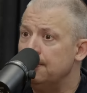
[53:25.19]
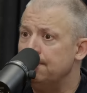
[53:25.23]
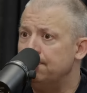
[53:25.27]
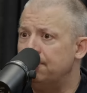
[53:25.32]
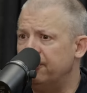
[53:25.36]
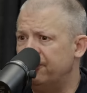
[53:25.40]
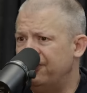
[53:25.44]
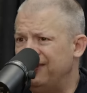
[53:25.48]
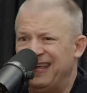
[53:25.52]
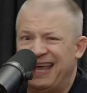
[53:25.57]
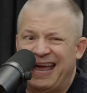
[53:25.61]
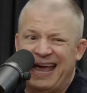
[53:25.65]

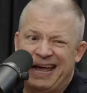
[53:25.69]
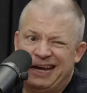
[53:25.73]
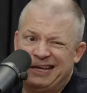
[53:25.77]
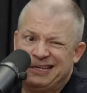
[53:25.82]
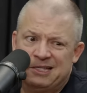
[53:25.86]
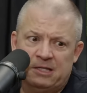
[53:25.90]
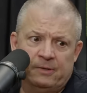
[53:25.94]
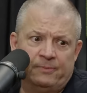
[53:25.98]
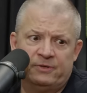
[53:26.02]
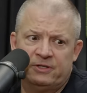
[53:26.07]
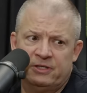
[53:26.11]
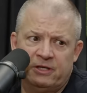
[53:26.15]
but the acts
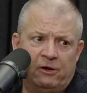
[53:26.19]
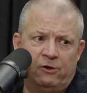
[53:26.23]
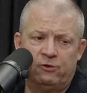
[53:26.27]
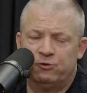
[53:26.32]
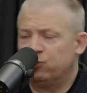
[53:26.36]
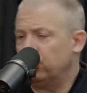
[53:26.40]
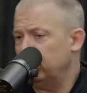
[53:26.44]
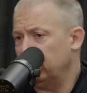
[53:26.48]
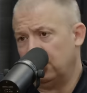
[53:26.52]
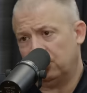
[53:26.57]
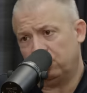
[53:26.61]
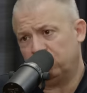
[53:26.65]

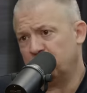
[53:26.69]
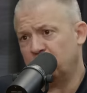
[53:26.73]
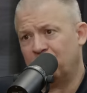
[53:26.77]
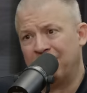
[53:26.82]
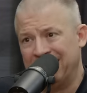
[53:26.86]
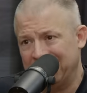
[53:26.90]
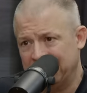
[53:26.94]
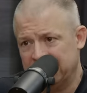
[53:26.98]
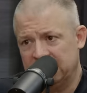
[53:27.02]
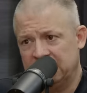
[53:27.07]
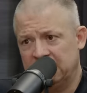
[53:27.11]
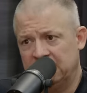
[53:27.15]
themselves were not
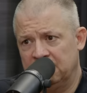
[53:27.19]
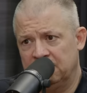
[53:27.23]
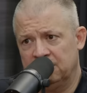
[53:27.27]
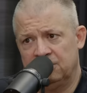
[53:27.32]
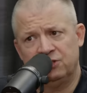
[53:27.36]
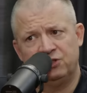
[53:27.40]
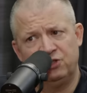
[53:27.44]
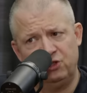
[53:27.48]
crazy.